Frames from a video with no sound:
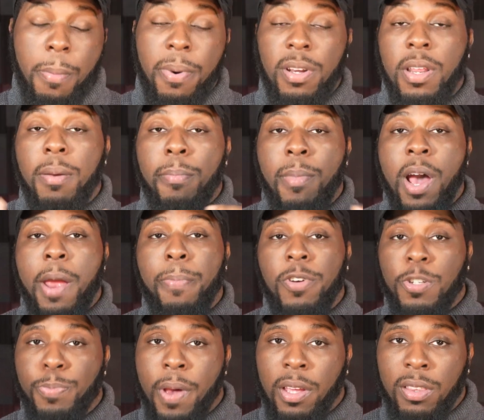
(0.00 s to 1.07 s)
But in my
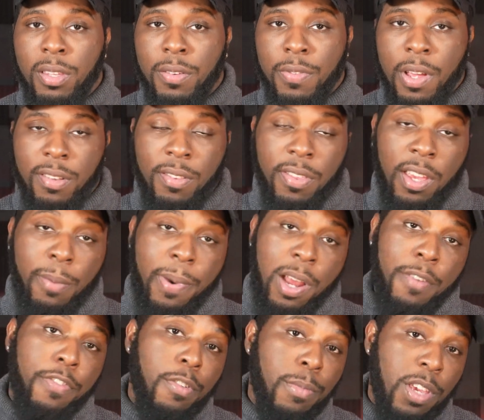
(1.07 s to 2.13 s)
perspective, you have to think about it from